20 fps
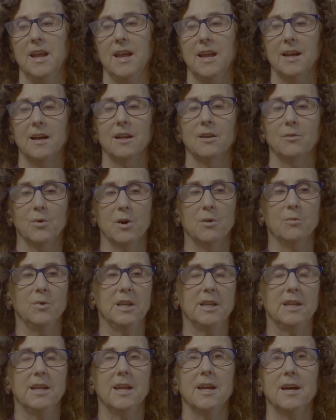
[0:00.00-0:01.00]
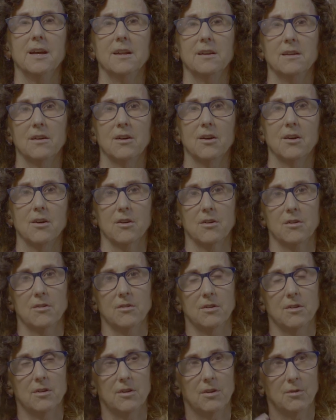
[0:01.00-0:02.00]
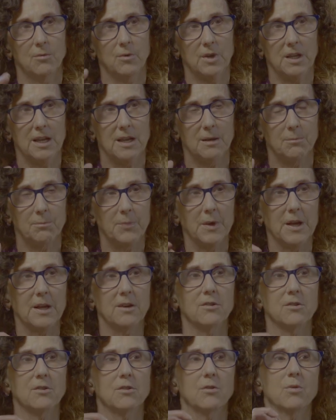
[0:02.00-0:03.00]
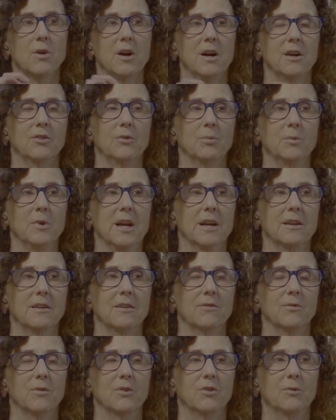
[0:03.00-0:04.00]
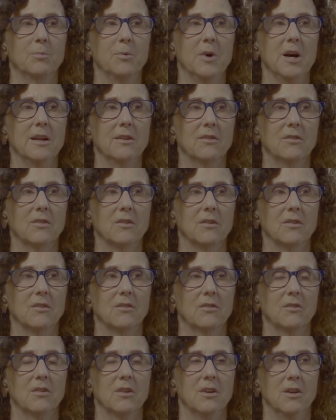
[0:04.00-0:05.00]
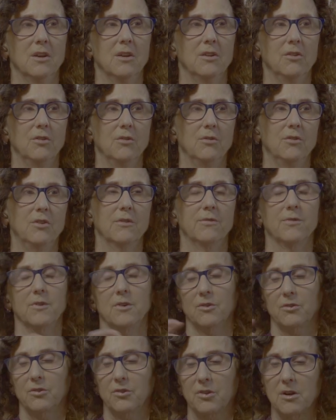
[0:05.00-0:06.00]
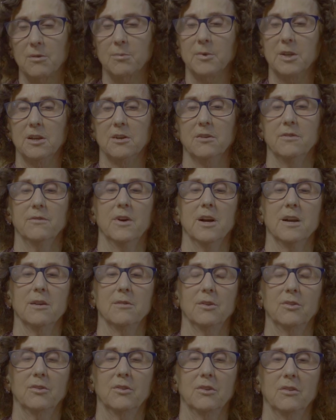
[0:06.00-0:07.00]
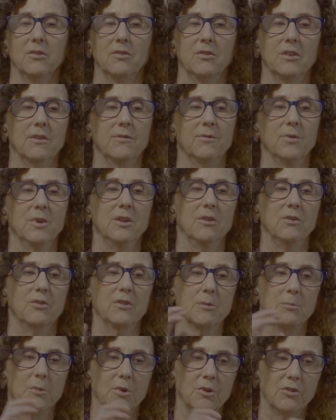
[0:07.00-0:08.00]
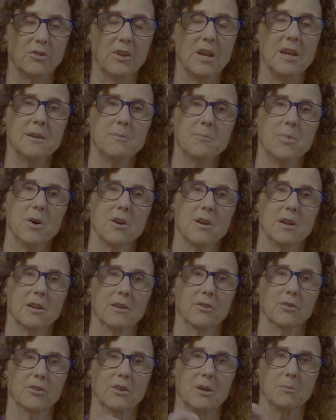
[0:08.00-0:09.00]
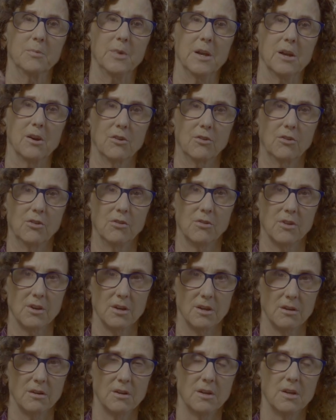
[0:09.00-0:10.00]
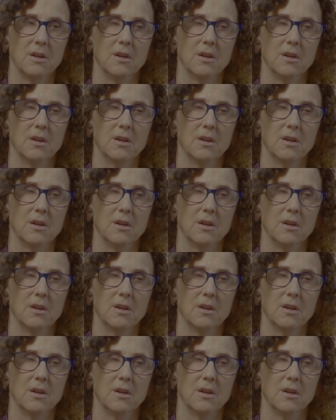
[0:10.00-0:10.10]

And what we get are, we get better cross-reactive responses to different sarbecoviruses if we use the mosaic particles compared to the